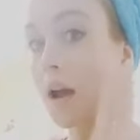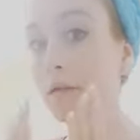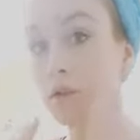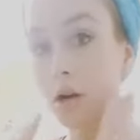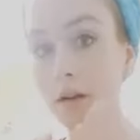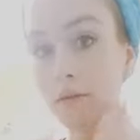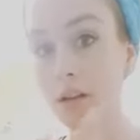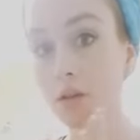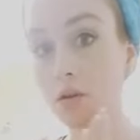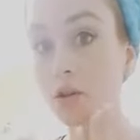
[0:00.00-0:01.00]
I've tried
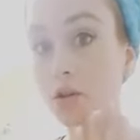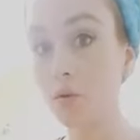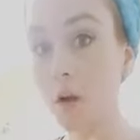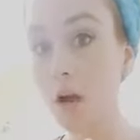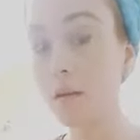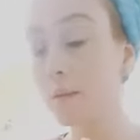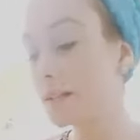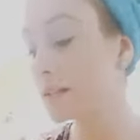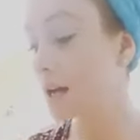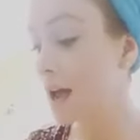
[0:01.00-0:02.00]
facial
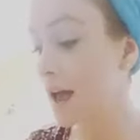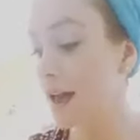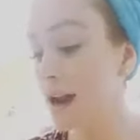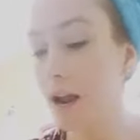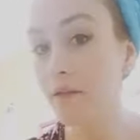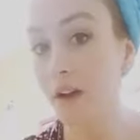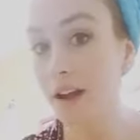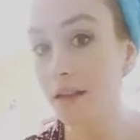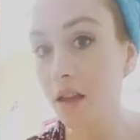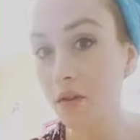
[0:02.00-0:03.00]
scrubs. And I
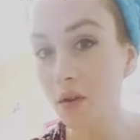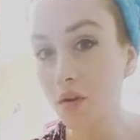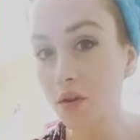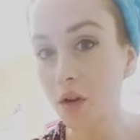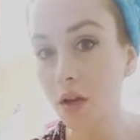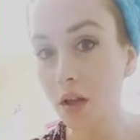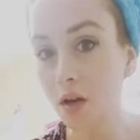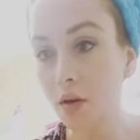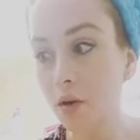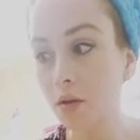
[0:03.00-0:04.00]
find that those are a
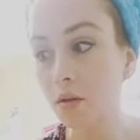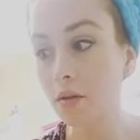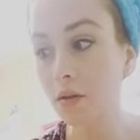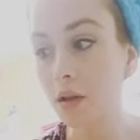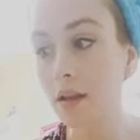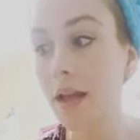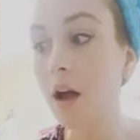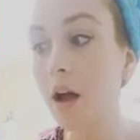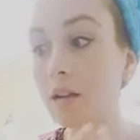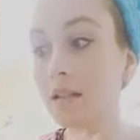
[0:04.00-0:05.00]
little, they
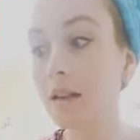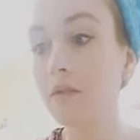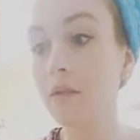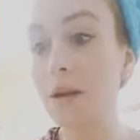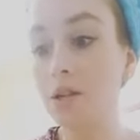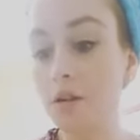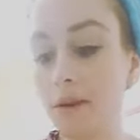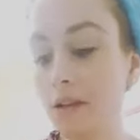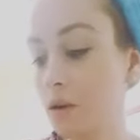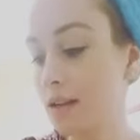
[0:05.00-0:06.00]
cause the inflammation of my
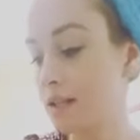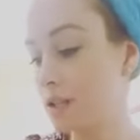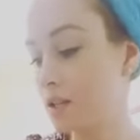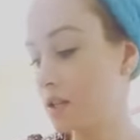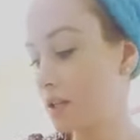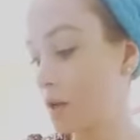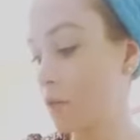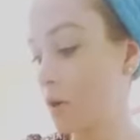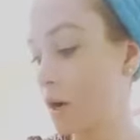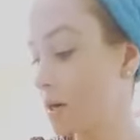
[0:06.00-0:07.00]
psoriasis to just get
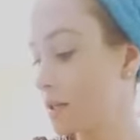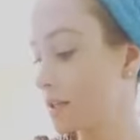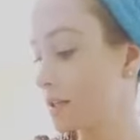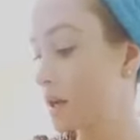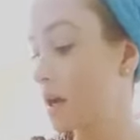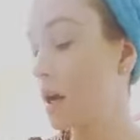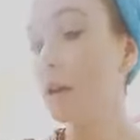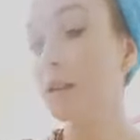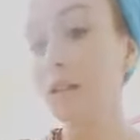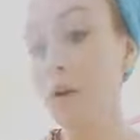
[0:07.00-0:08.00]
worse.
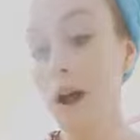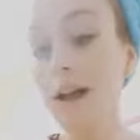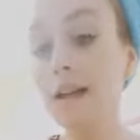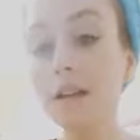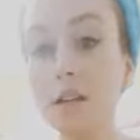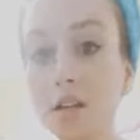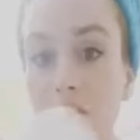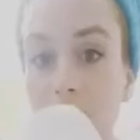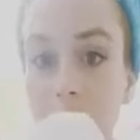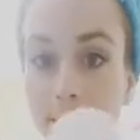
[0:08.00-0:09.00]
So I like to just
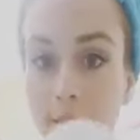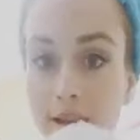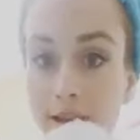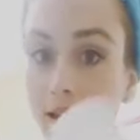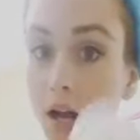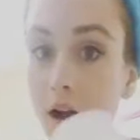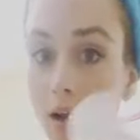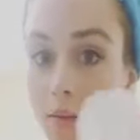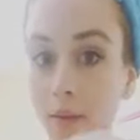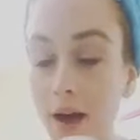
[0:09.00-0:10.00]
use a basic
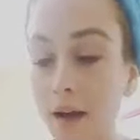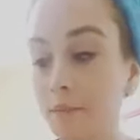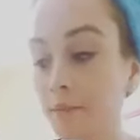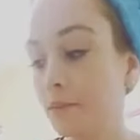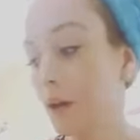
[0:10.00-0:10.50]
cotton pad.